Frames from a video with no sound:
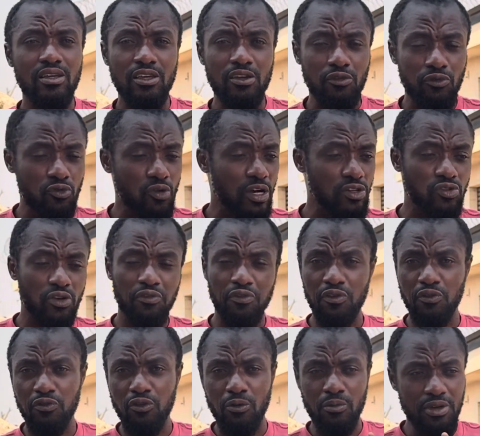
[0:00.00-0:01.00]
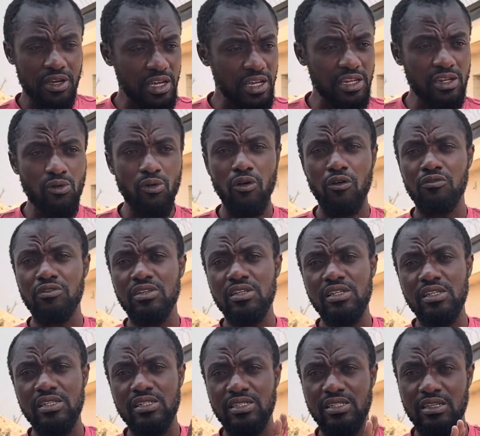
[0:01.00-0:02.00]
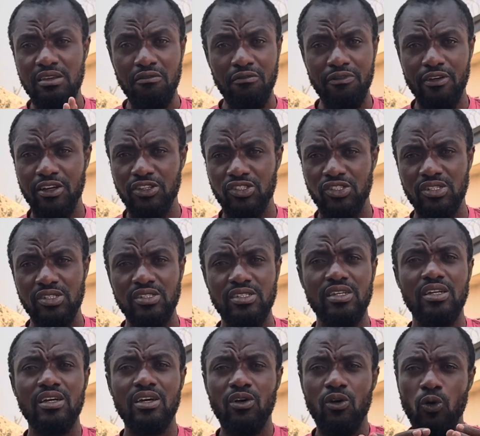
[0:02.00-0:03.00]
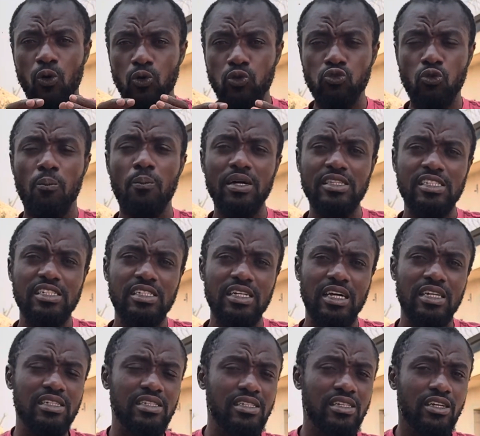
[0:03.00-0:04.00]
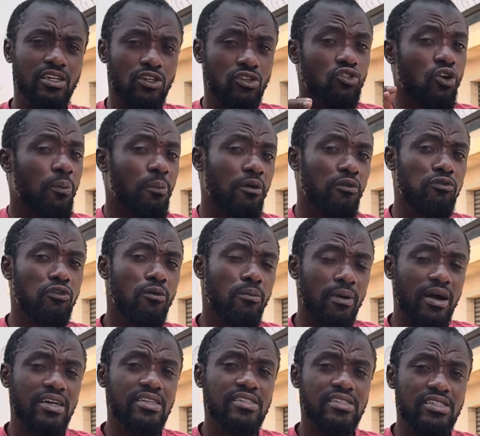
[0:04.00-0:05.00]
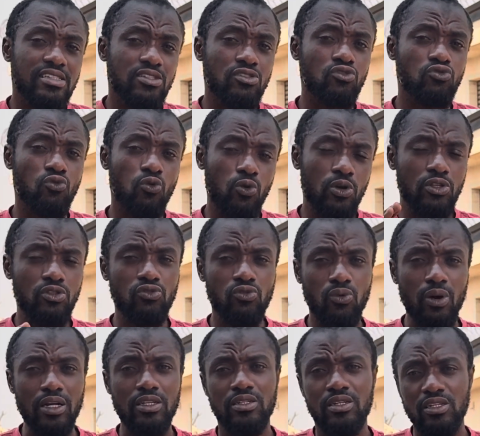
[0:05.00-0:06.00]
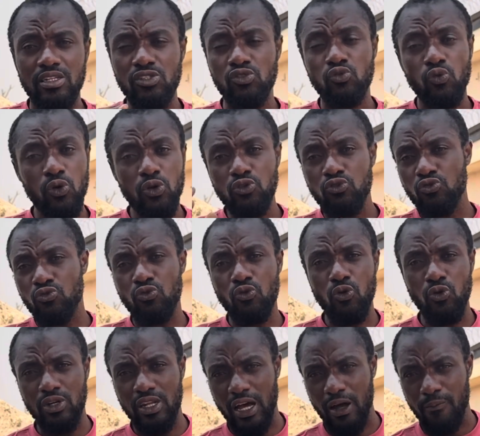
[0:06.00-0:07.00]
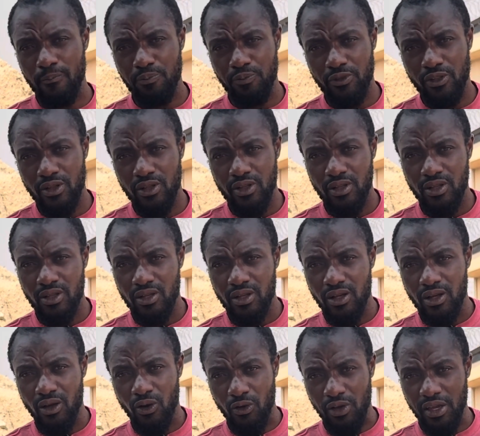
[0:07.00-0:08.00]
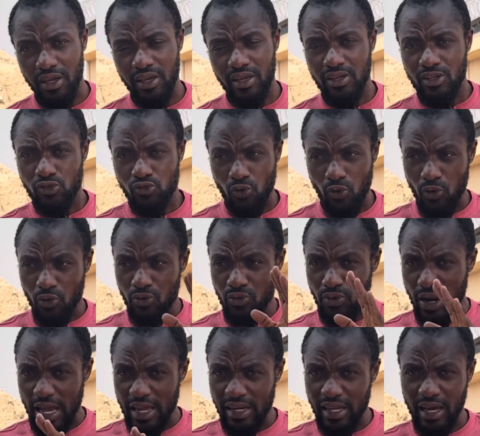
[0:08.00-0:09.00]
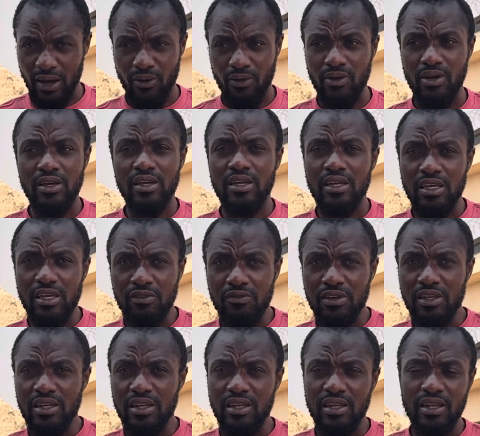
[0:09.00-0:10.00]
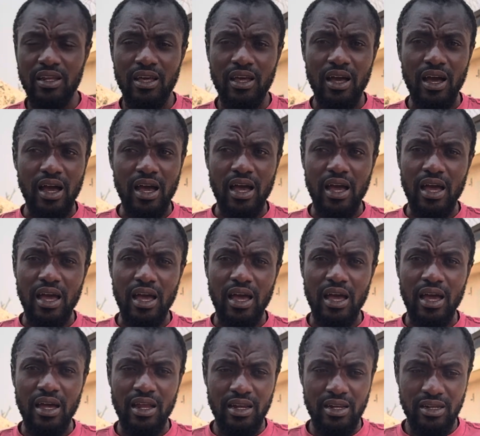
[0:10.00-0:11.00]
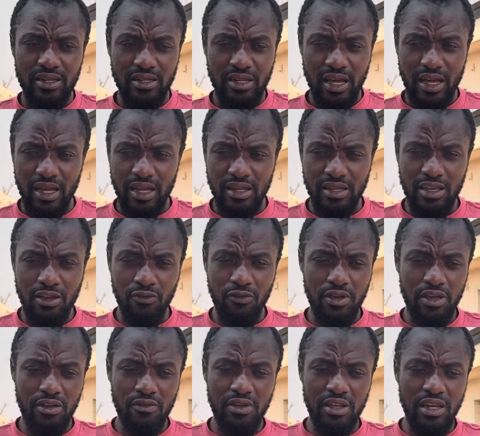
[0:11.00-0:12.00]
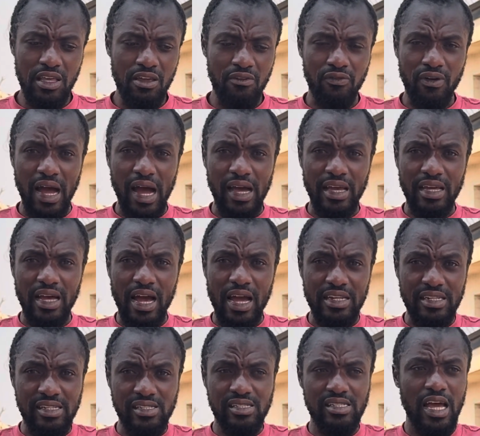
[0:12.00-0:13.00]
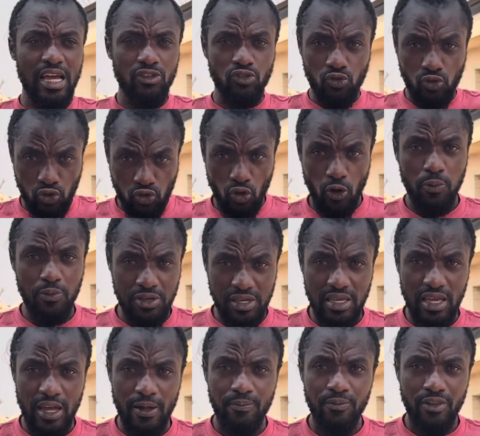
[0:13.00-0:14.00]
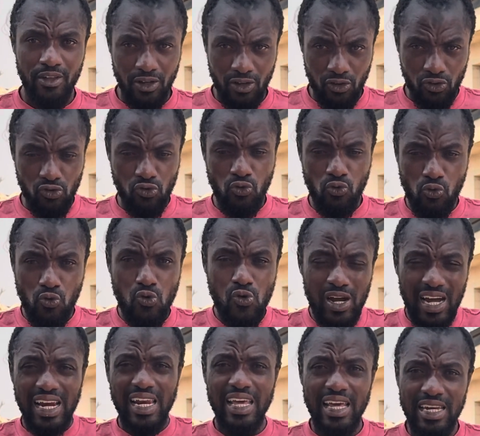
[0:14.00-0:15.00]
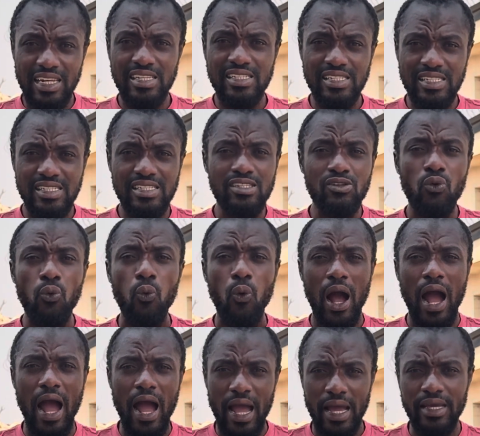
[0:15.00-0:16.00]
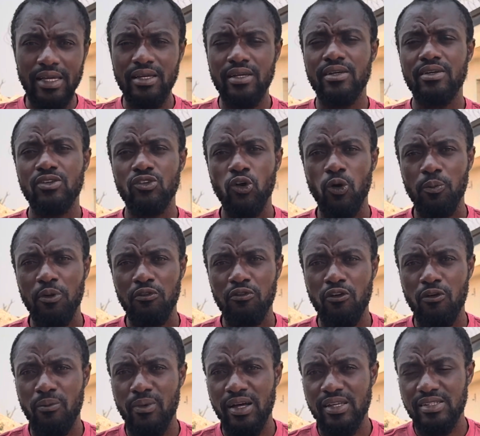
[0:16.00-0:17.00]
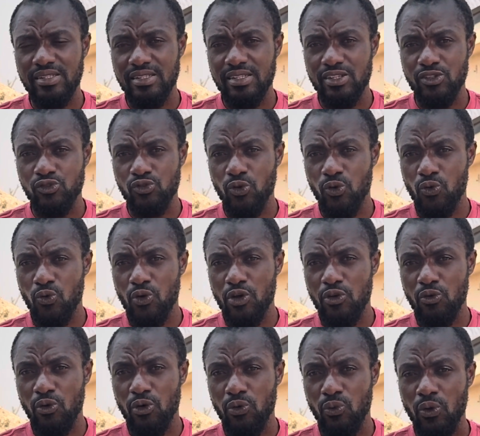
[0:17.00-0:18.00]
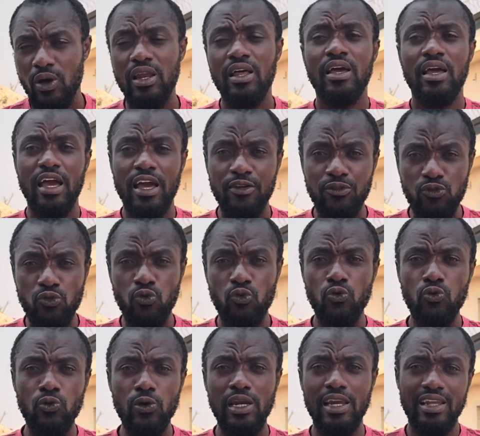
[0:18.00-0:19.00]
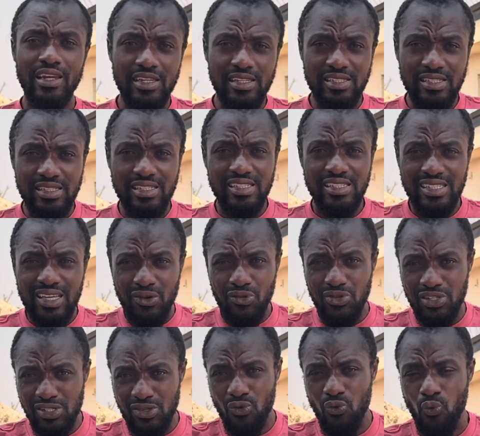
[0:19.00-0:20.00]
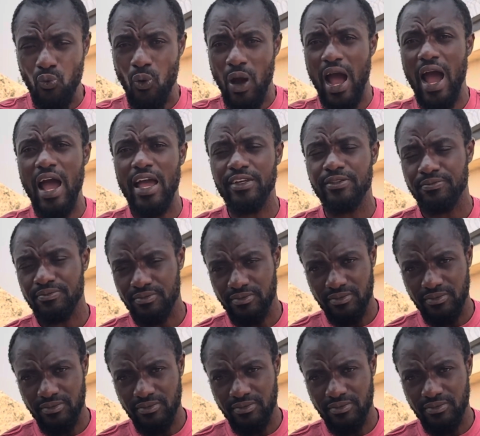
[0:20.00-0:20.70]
If you are suffering from any of these infections, automatically your performance is going to what? It's going to go down. Okay, so right now, even if I decide to stop here, you could clearly see why your performance is not going on well, and you could clearly see the reason why